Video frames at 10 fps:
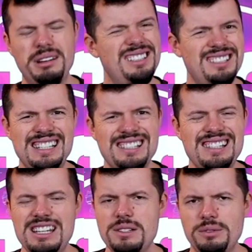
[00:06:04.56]
But the
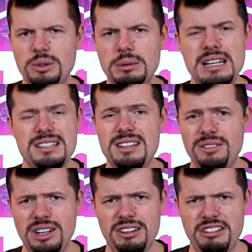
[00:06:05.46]
soundstage for
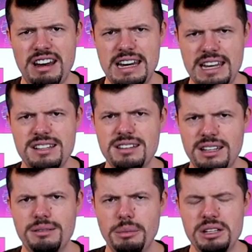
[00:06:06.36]
seven hundred rand
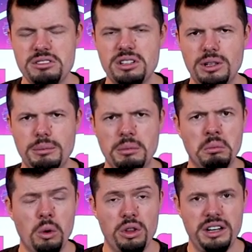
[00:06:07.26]
headset is still
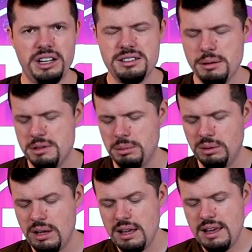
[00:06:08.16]
more than
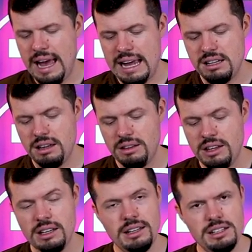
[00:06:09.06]
acceptable. And
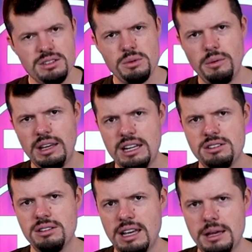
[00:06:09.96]
the, this is where we get
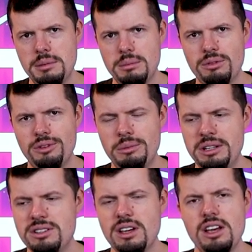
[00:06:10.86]
to gaming
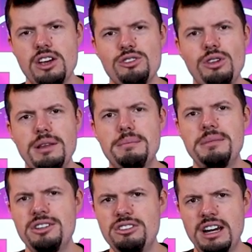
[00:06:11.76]
performance. So the
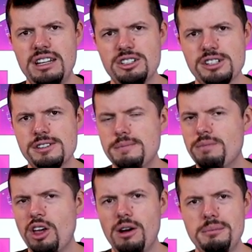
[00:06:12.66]
mid-rangers
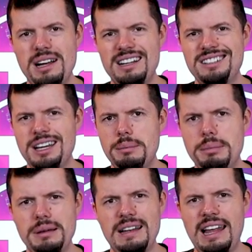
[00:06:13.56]
are marked
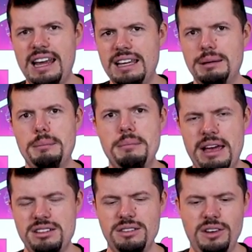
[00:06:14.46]
up like
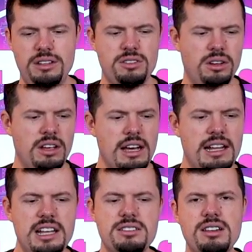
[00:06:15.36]
massively. So
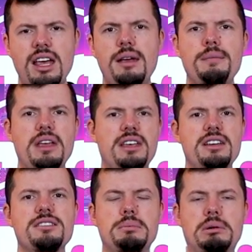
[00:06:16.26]
let's say
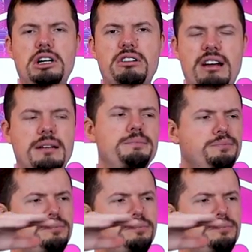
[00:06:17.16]
here's a bar, right?